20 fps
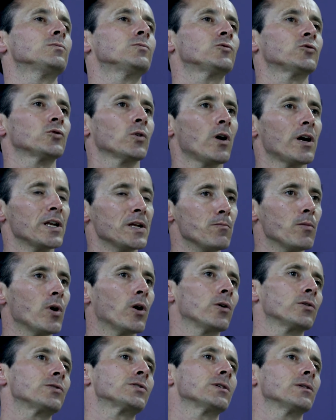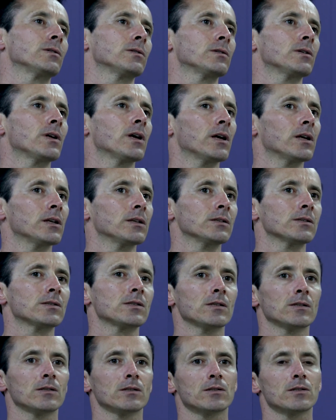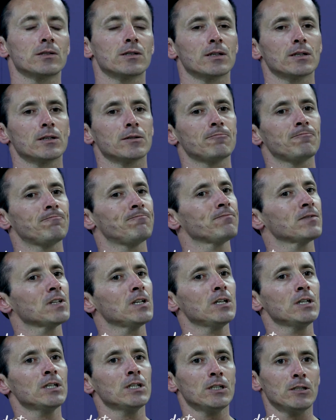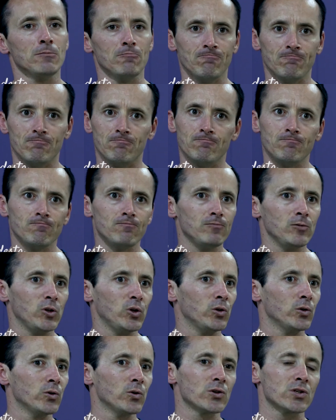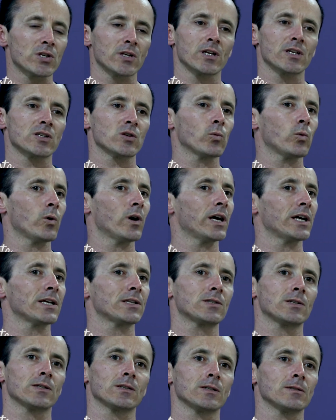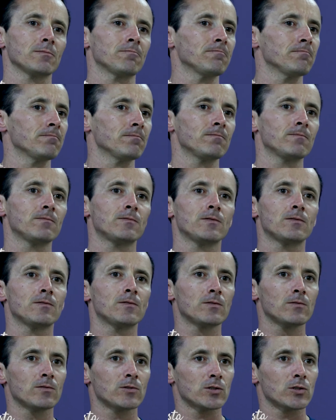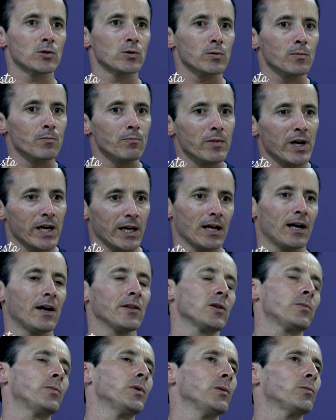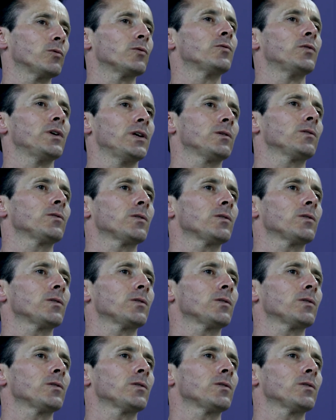try and emote and use it as a way to make other people feel